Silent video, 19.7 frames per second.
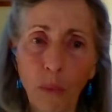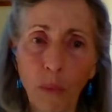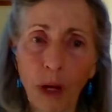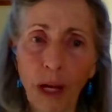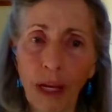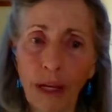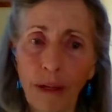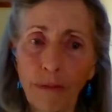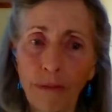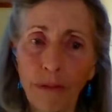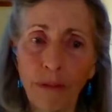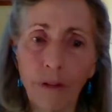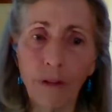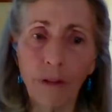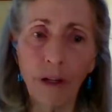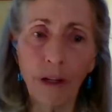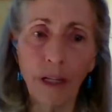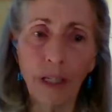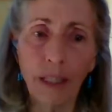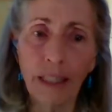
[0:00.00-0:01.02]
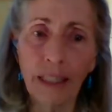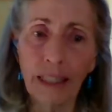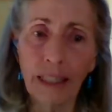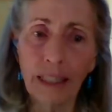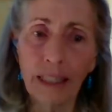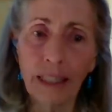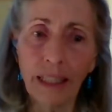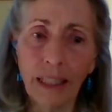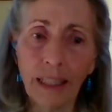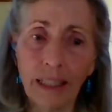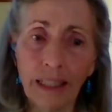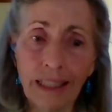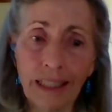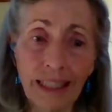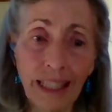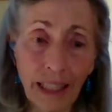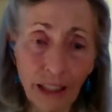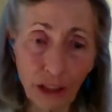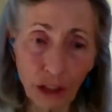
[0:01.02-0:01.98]
the way for
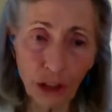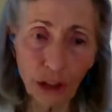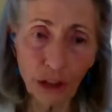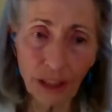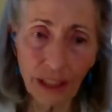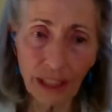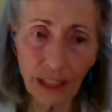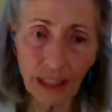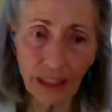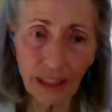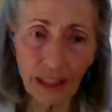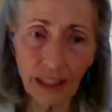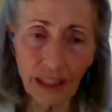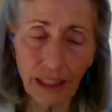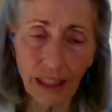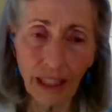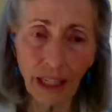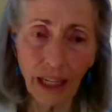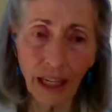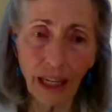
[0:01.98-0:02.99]
centuries.